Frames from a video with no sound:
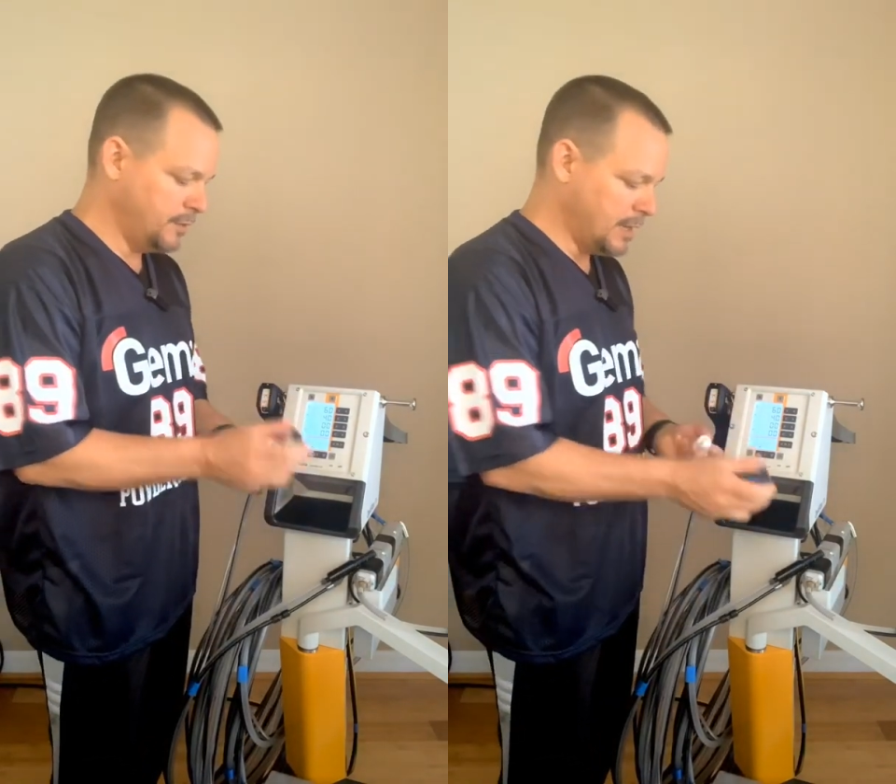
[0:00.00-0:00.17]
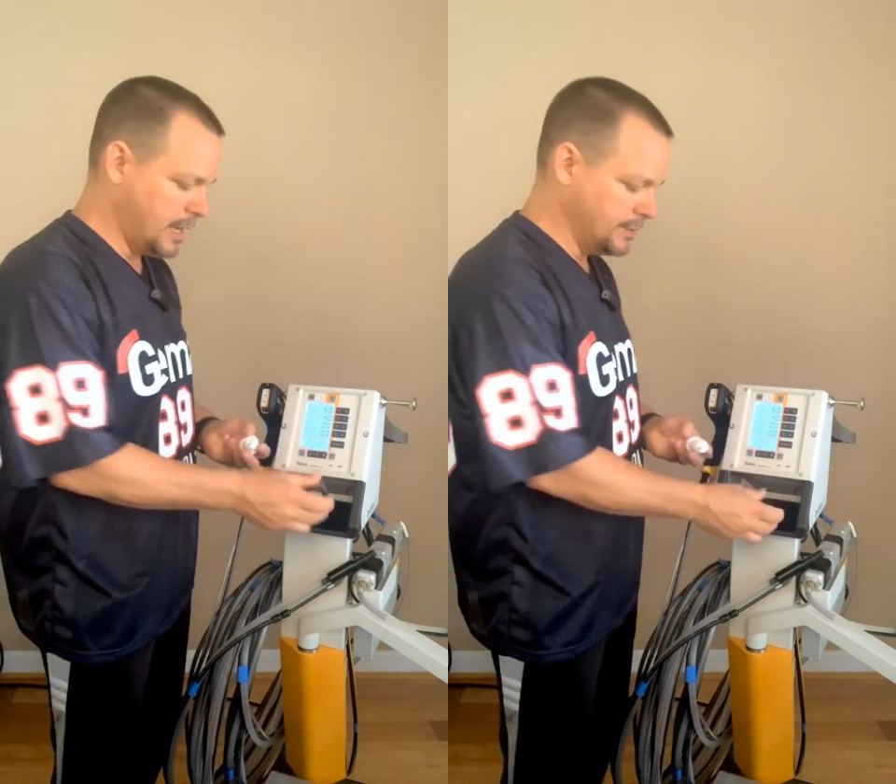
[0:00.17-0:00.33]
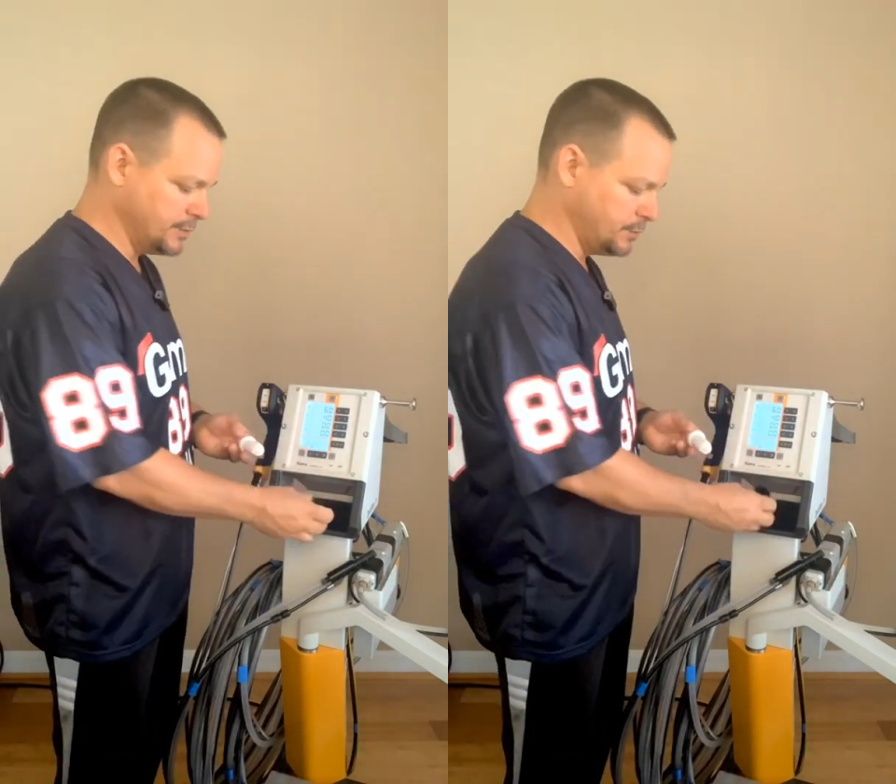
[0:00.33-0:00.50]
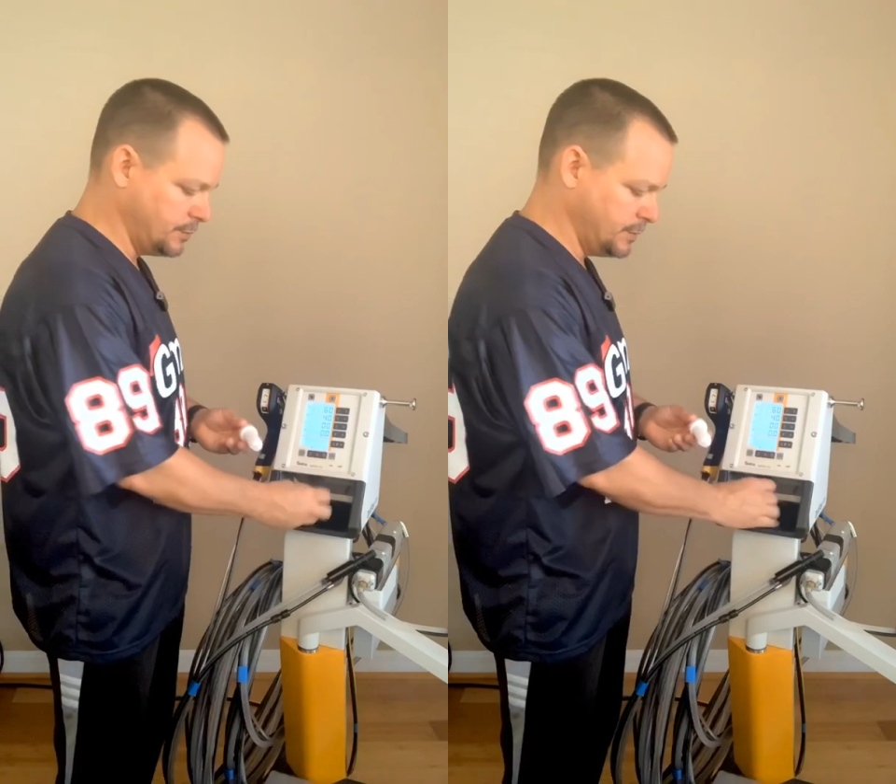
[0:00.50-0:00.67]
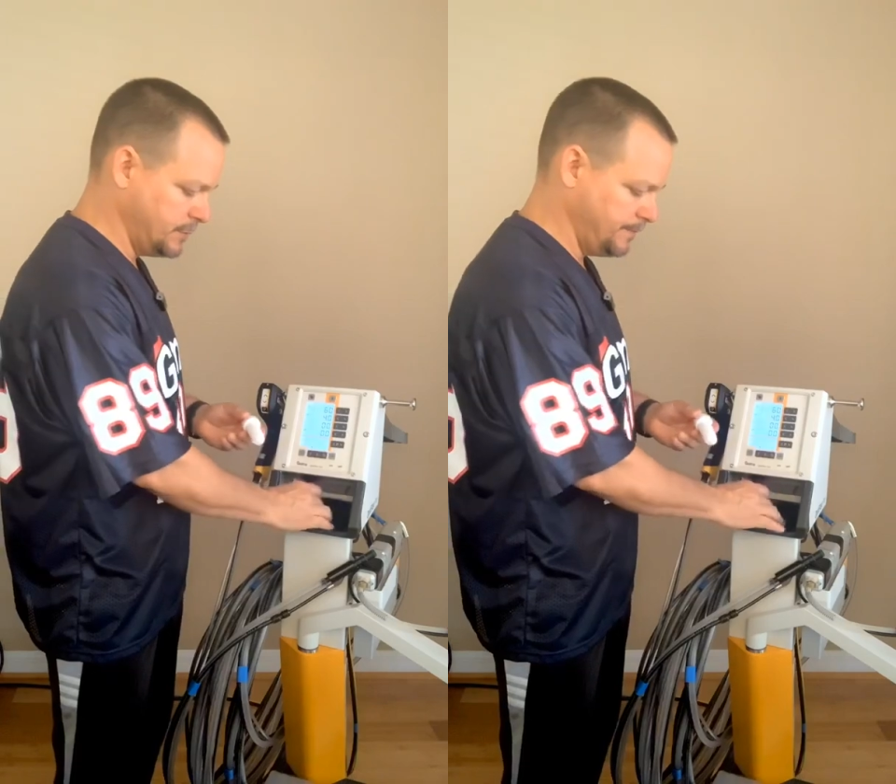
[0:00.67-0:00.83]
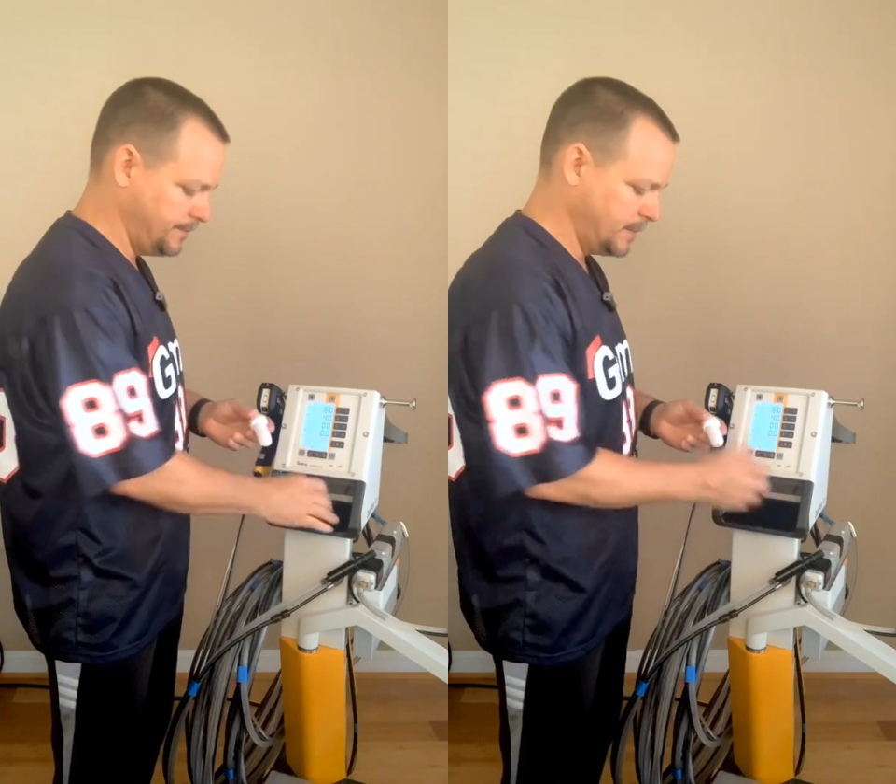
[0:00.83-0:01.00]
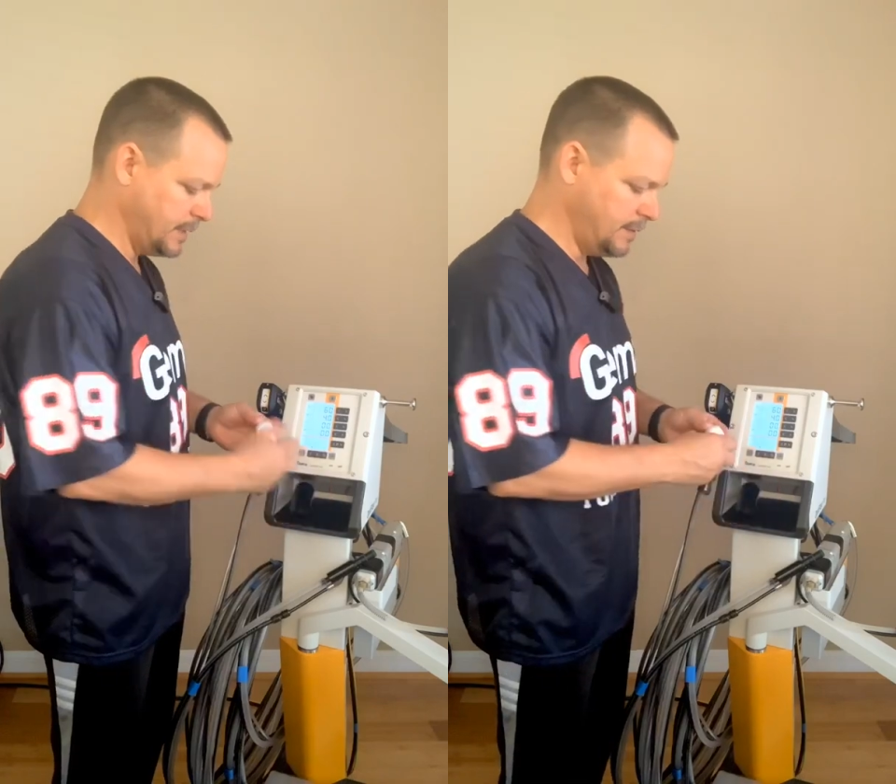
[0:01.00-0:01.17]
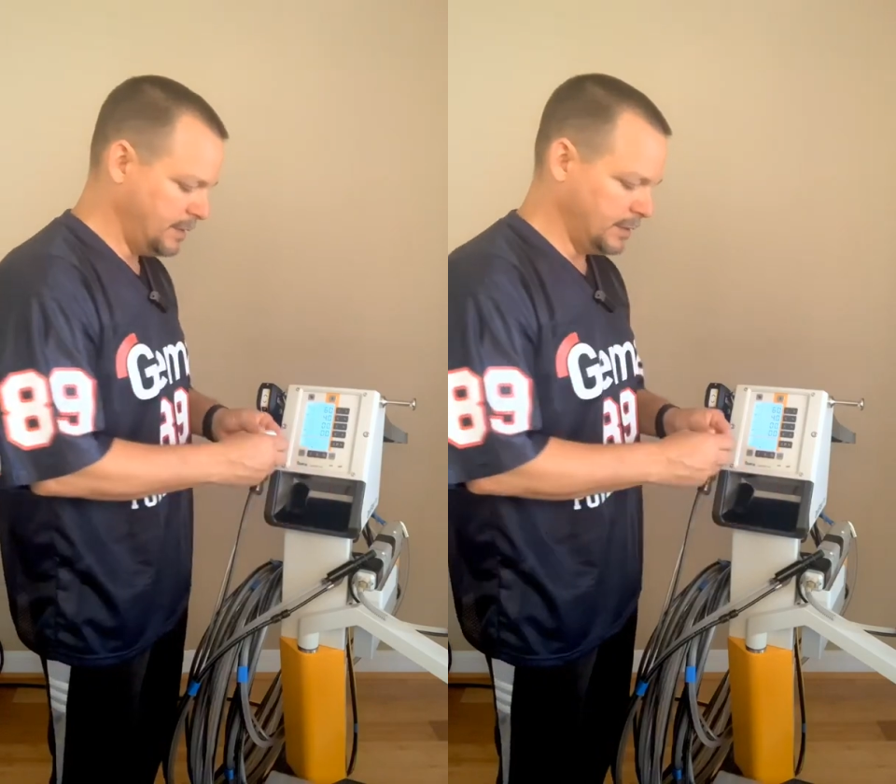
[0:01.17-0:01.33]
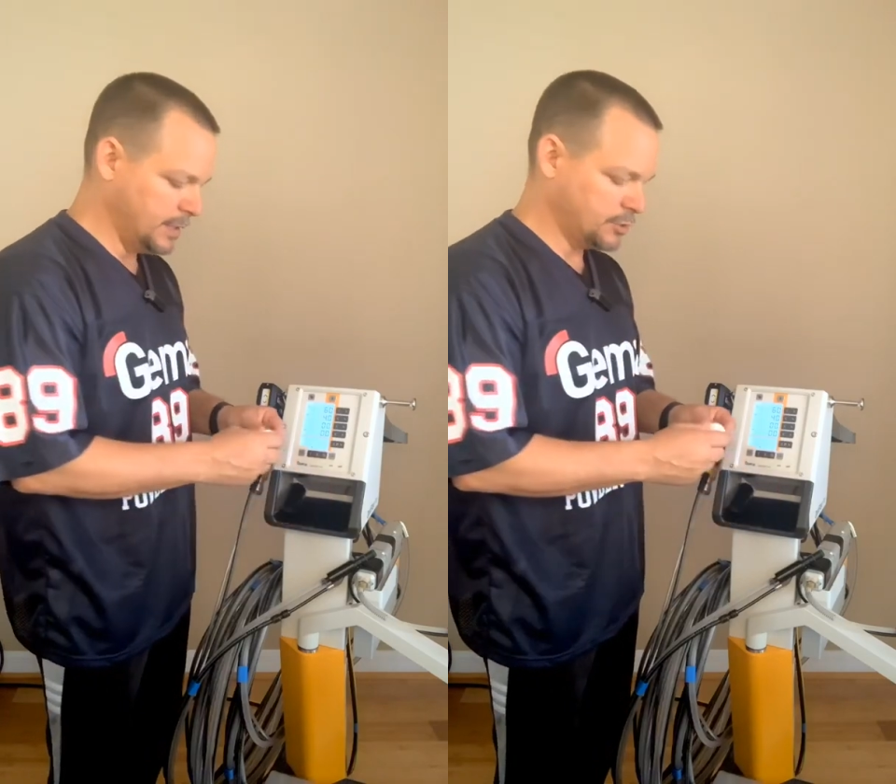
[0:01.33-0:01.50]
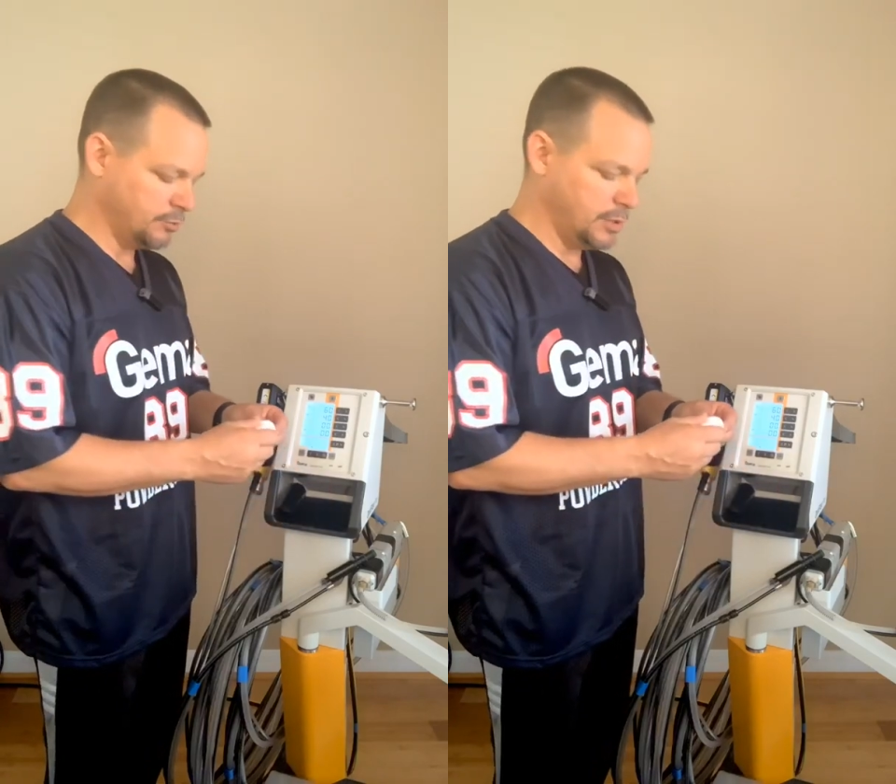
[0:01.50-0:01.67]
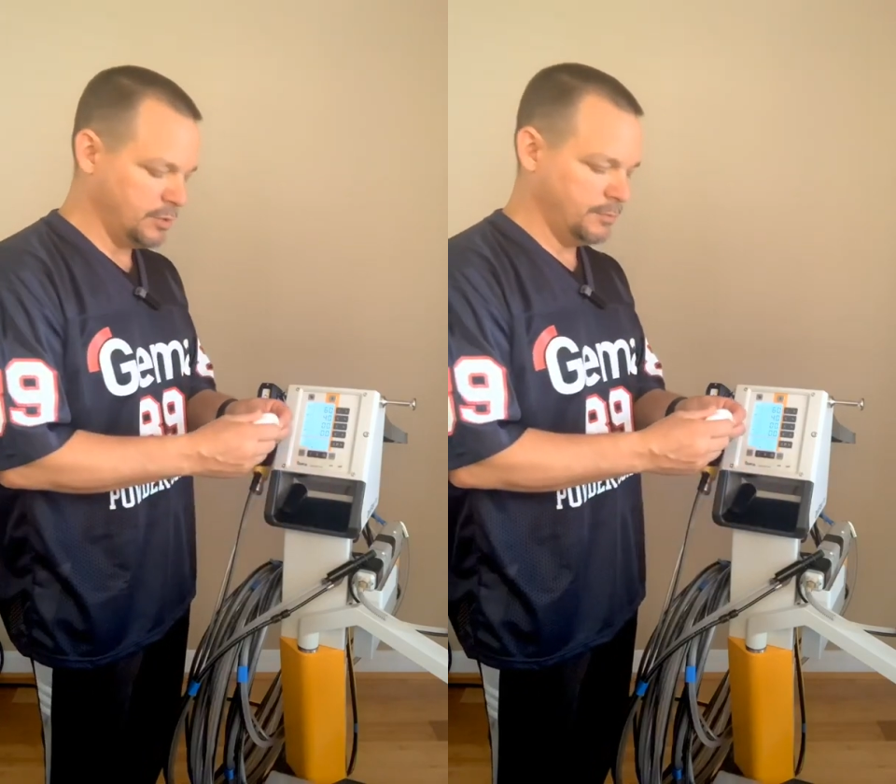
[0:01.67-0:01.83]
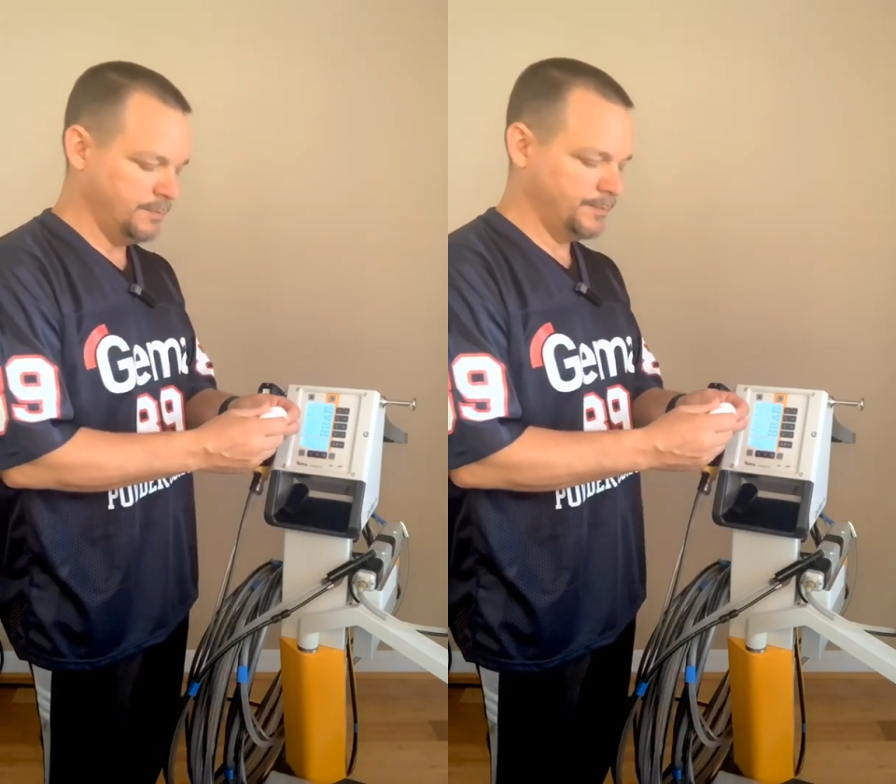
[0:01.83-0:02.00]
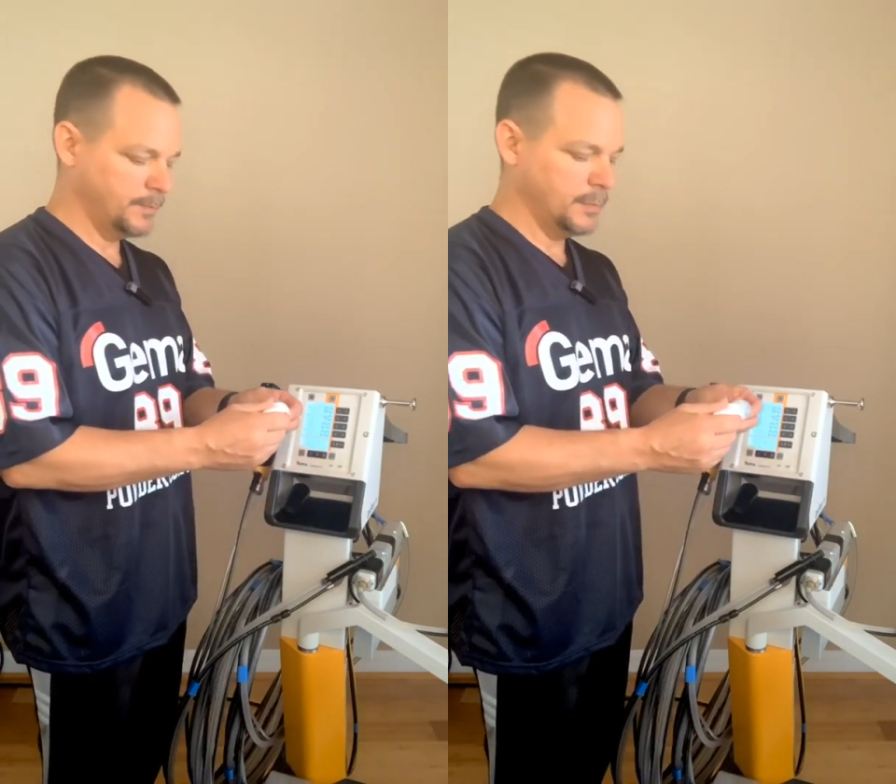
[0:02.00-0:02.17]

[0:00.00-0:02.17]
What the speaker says: nozzles and the electrode.